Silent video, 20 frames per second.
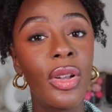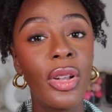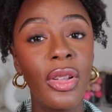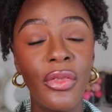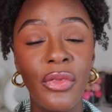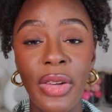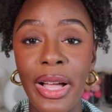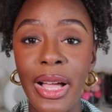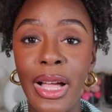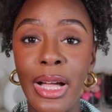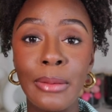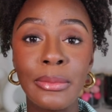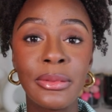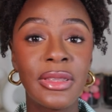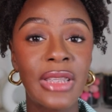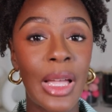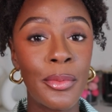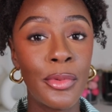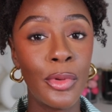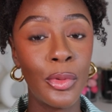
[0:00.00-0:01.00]
vibes
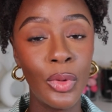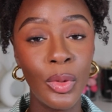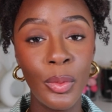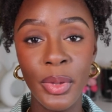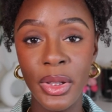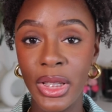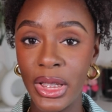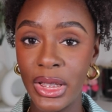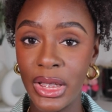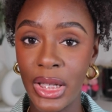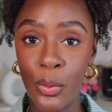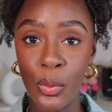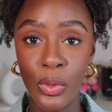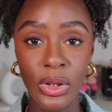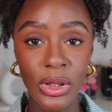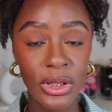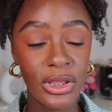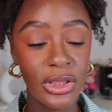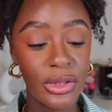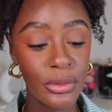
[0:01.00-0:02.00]
type of woman and I want
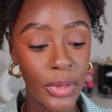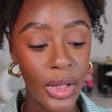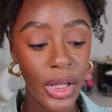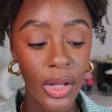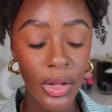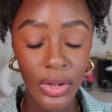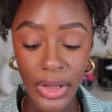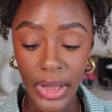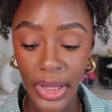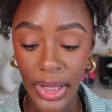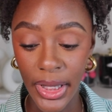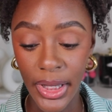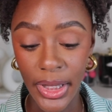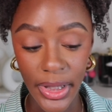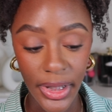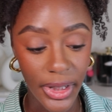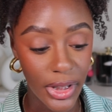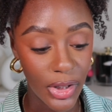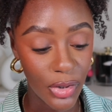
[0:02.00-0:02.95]
to smell like